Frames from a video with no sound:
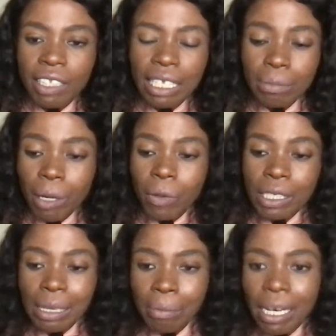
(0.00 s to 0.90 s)
That's my
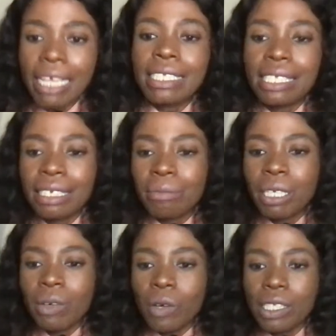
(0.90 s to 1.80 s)
WhatsApp line. Send
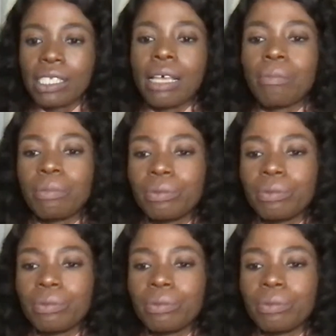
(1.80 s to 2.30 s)
me a WhatsApp.